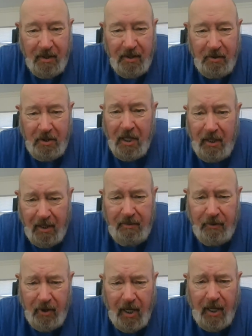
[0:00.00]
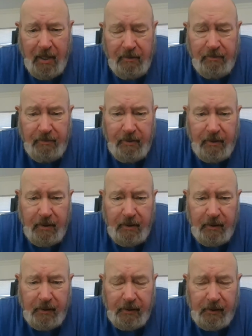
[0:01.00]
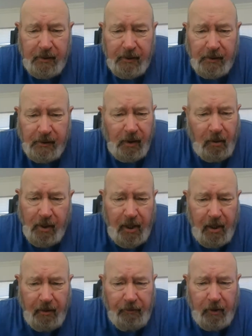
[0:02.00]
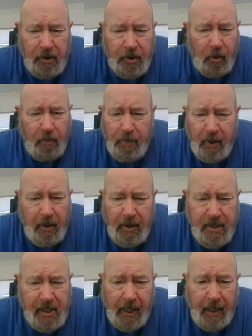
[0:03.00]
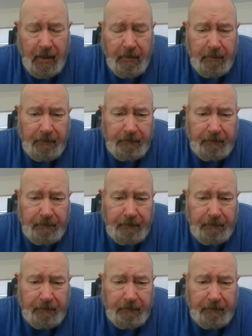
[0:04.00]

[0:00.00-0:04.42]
You got to live your life. You're only here for a short period of time.